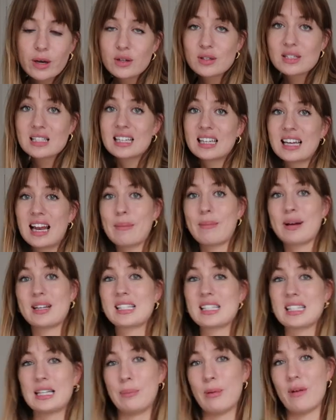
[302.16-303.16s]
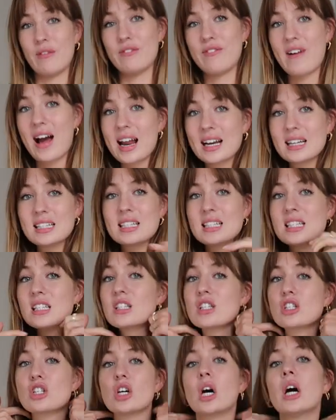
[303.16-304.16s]
mostly like my slip-on Vans
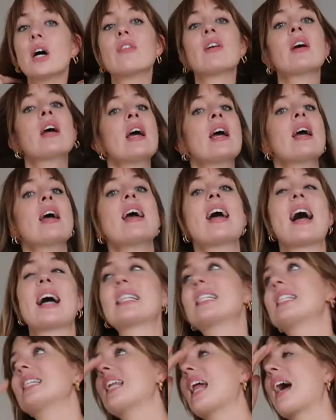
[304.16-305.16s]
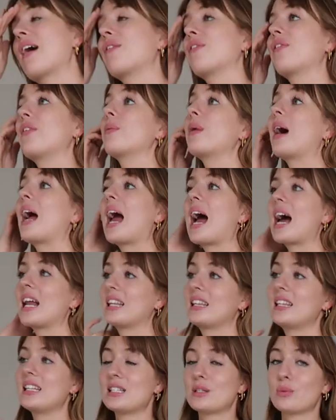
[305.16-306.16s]
and stuff. I did an outfit where I
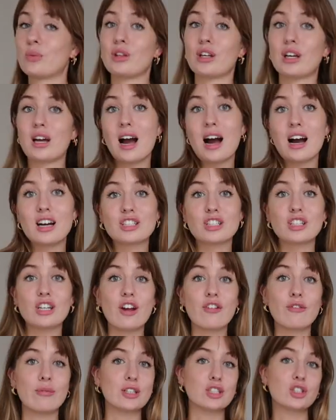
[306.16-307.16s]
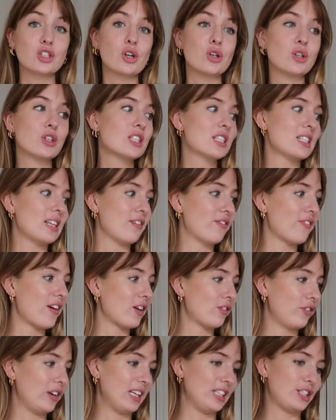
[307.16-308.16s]
had this with a cardigan over my shoulders and it
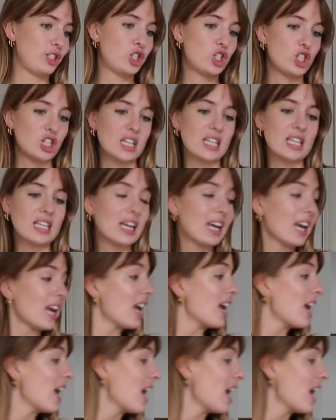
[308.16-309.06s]
felt really chic.